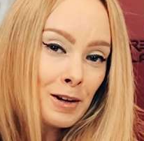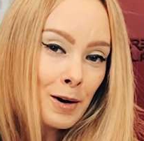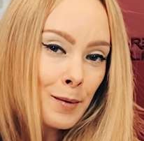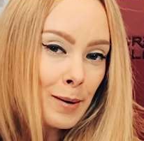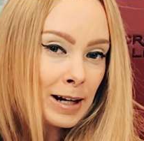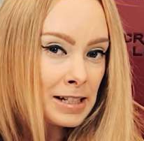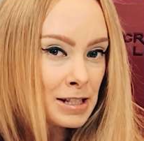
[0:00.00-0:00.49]

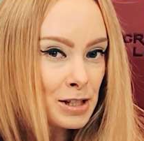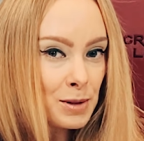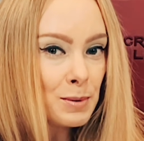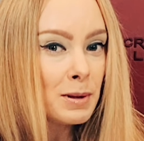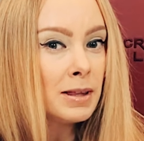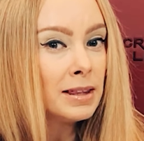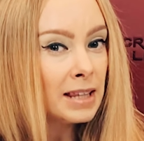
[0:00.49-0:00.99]
know, I
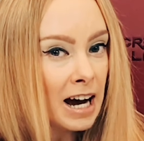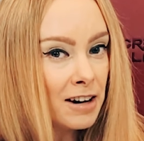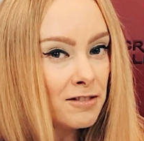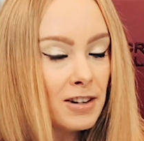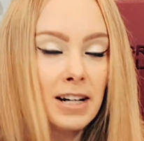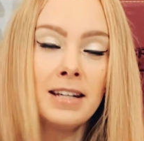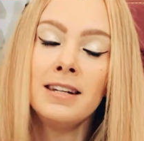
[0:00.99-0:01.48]
do
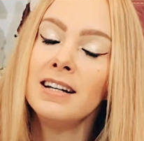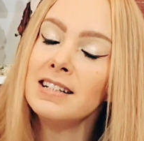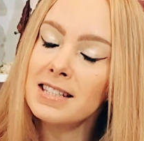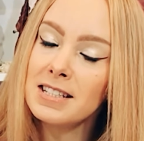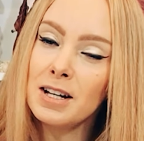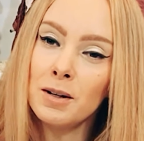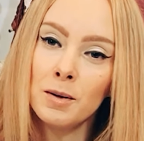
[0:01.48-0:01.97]
love
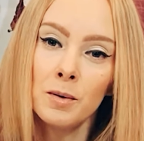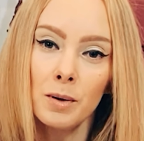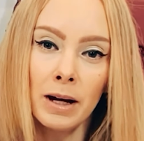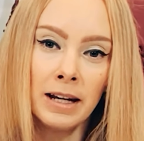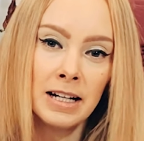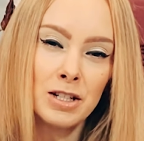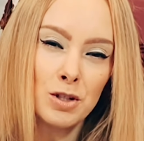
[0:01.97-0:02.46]

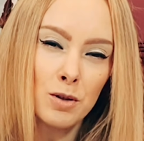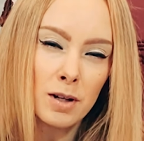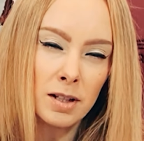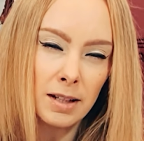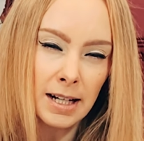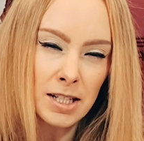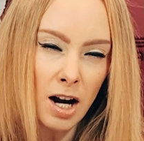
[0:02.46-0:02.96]
Enesco and I do
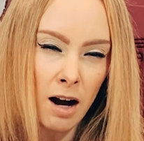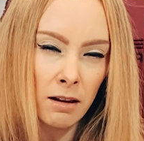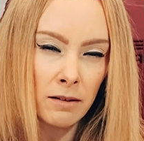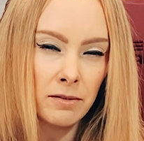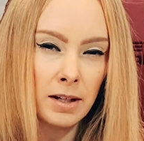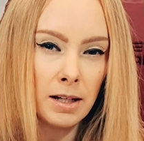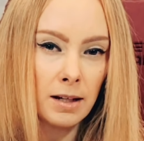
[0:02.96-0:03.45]
collect all
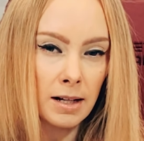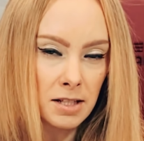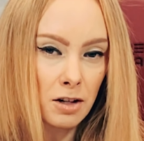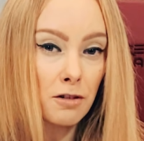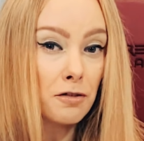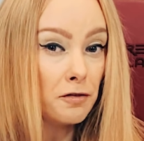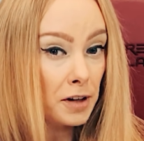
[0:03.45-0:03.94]
of the
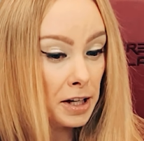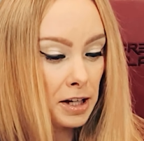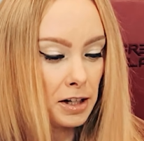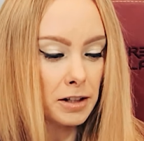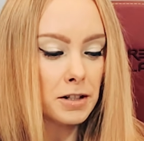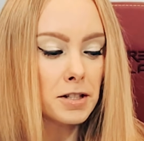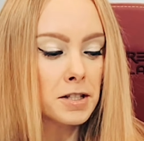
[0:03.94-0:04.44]
Enesco
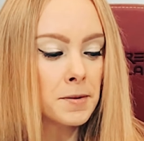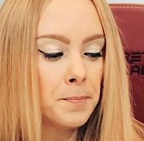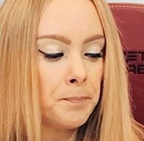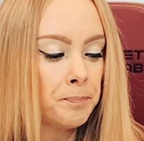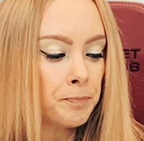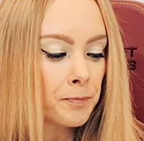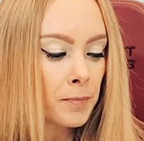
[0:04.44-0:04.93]
figures.
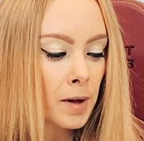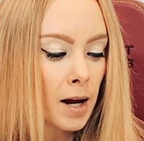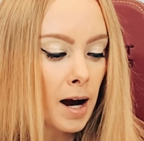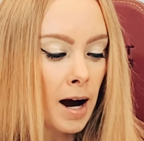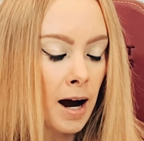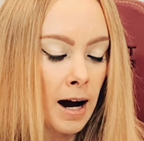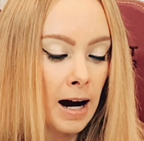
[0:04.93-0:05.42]

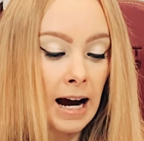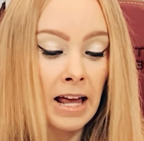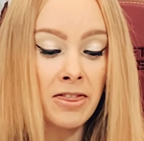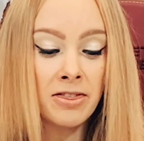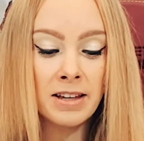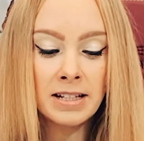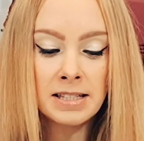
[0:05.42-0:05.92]

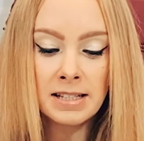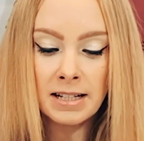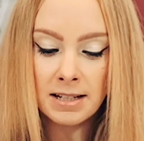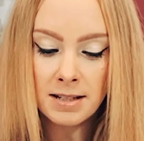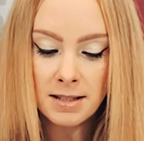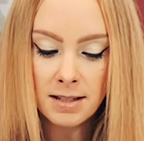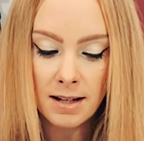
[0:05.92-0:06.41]
And this
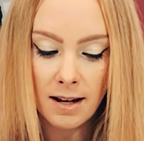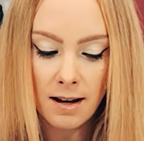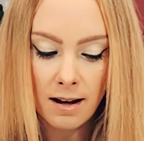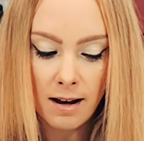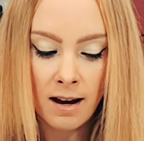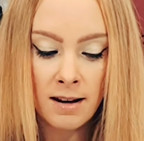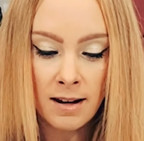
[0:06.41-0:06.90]
is
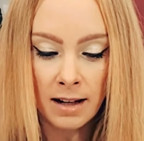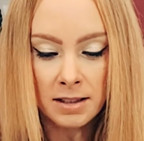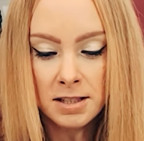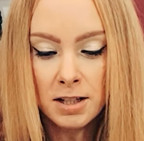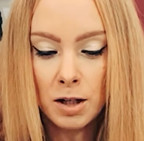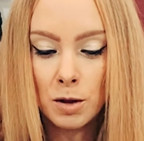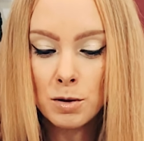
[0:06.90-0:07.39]

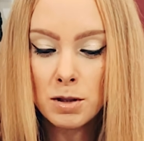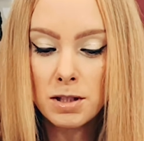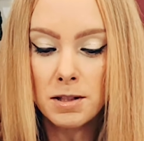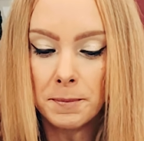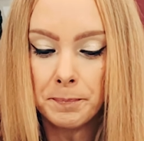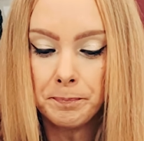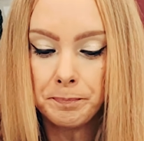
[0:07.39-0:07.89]

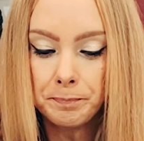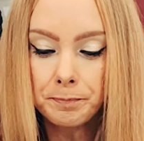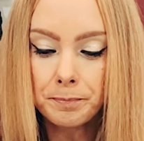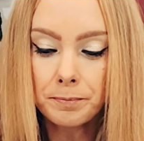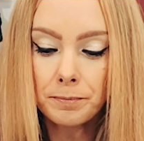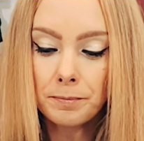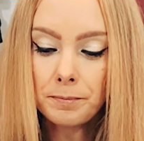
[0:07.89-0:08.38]
Enesco's
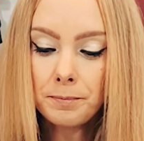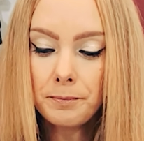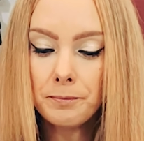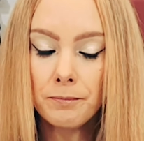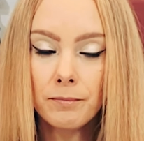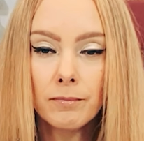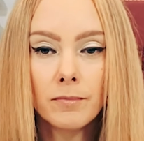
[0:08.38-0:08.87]

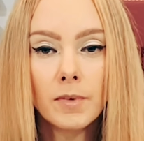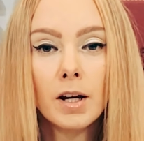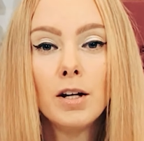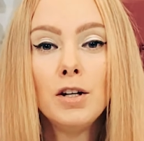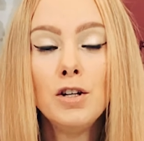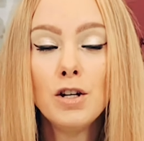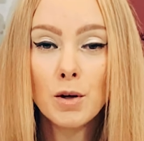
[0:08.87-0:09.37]

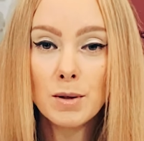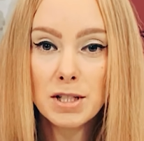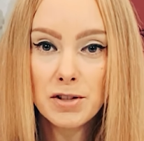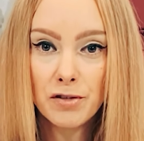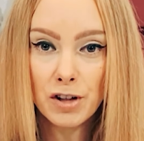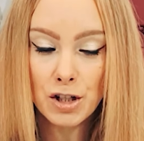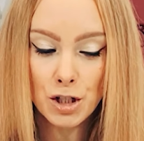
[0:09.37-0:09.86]

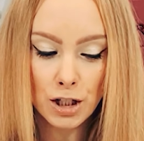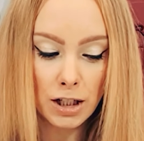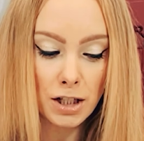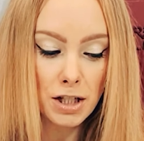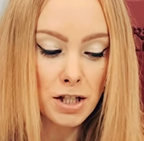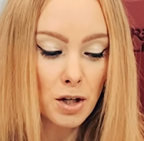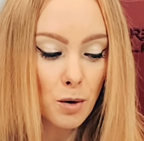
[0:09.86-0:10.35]
newest
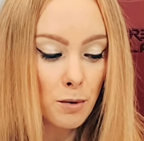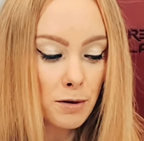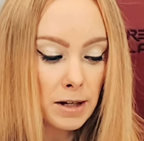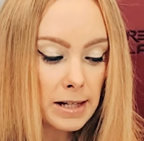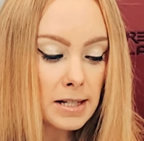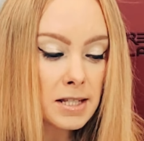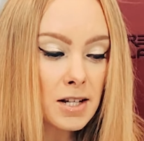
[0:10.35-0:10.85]
version. So
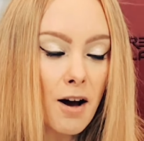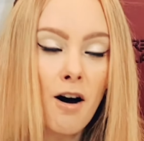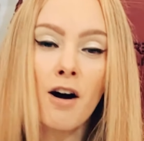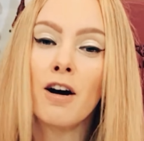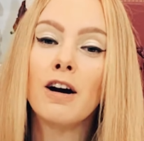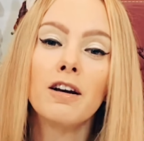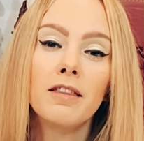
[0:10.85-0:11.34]
these
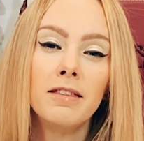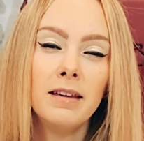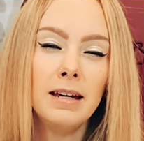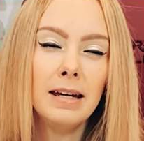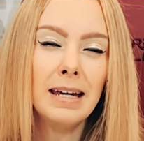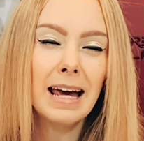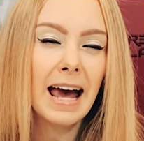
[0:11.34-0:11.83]
are
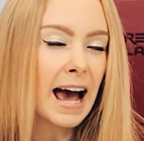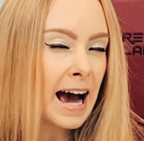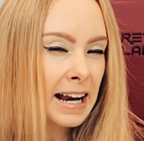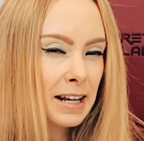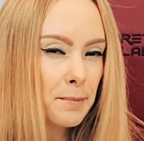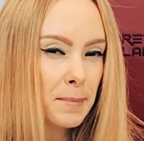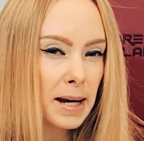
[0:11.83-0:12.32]
the
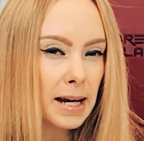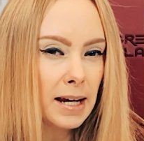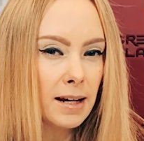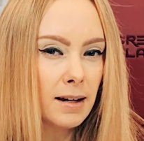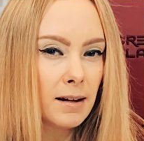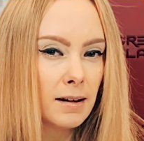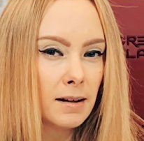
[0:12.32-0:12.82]

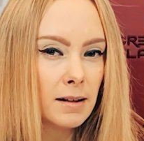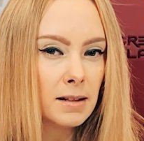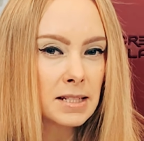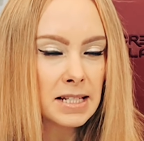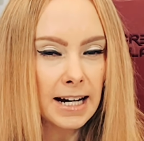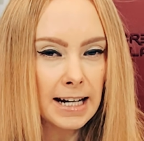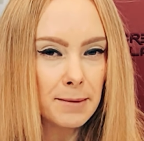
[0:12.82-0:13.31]
anime
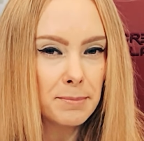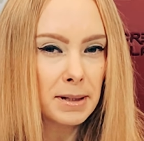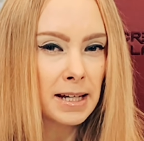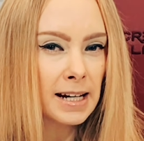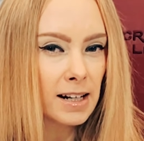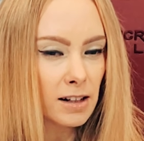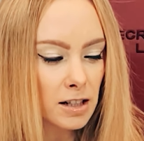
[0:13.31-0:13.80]
type
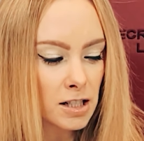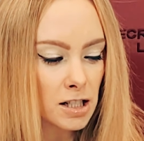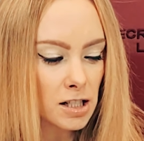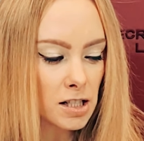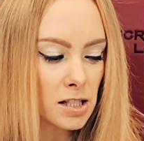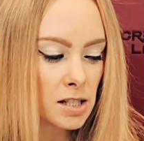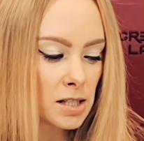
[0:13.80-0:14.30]

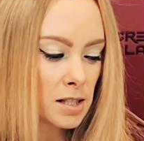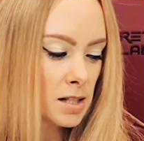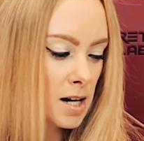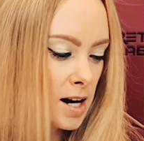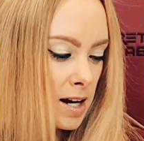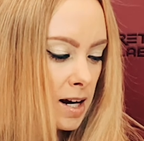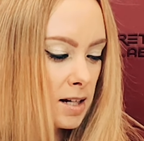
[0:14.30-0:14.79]
characters,
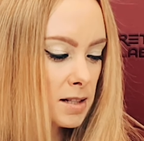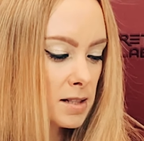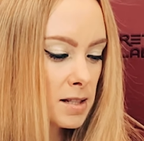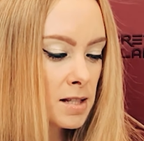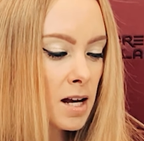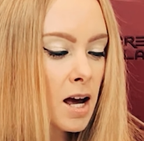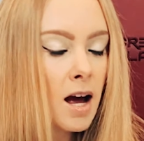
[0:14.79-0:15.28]
I
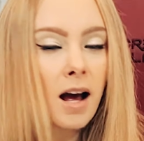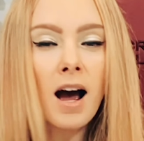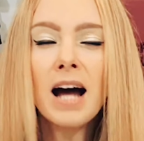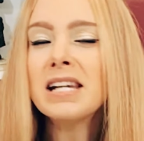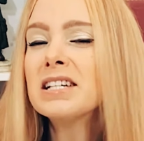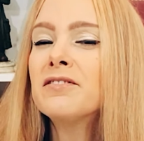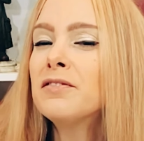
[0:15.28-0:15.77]
guess.
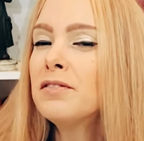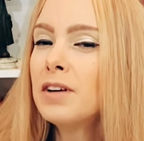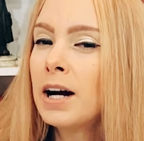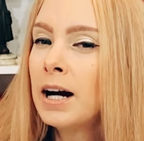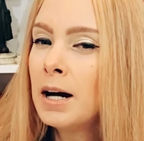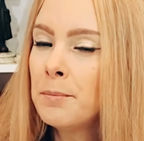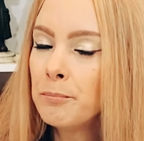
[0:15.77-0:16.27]
Kind of
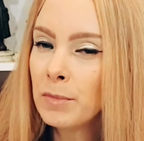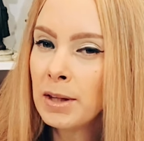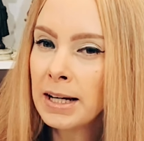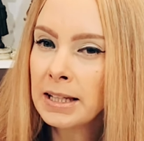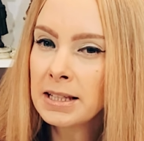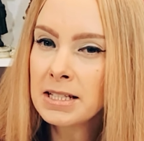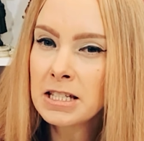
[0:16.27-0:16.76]

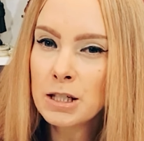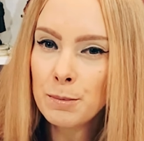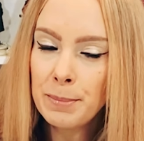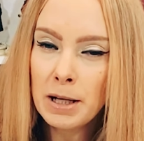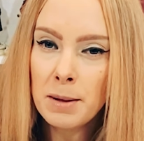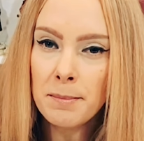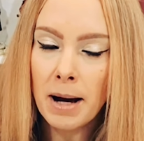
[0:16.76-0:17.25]
like the
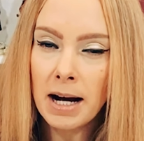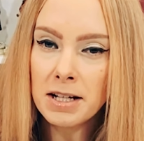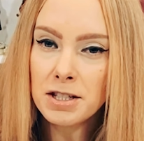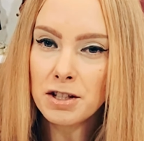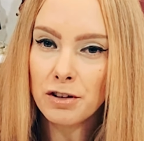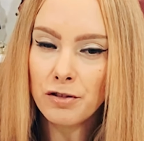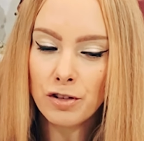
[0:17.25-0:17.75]
Spin
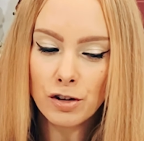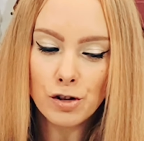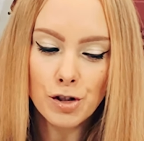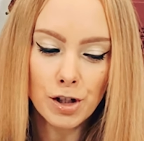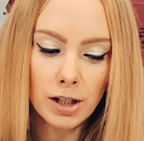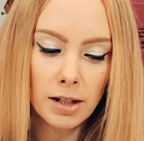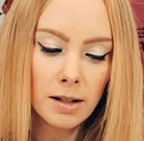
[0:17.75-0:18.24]
Master
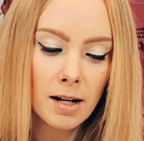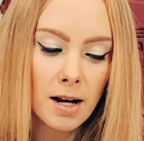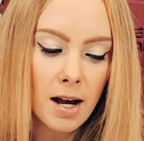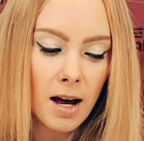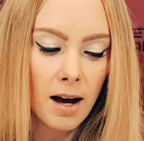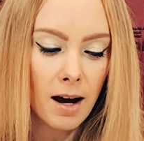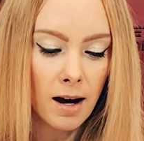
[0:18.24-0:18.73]
version,
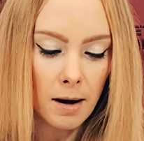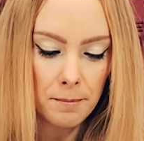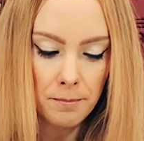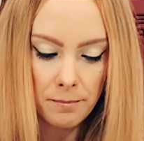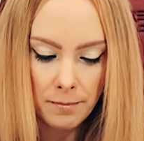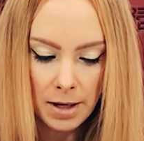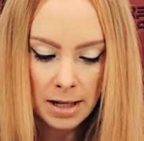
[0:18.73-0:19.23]

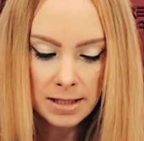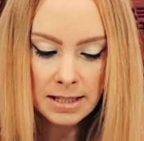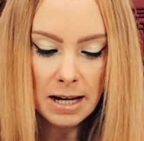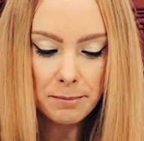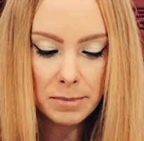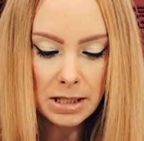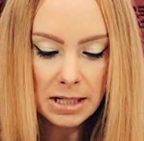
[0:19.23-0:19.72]

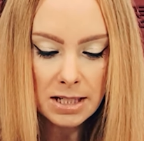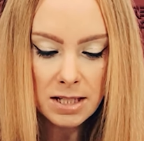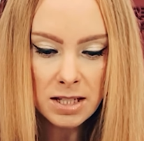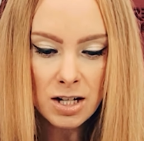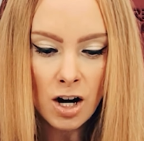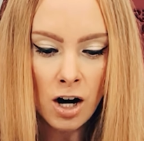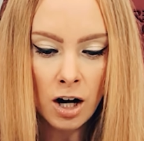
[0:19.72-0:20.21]
except
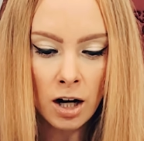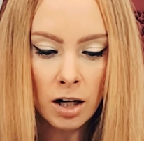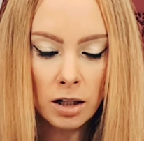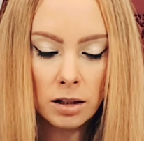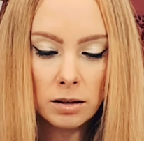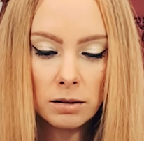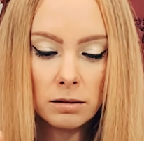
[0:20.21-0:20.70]
these
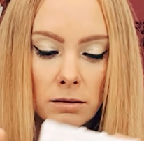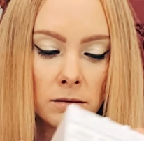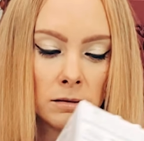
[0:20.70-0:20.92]
are,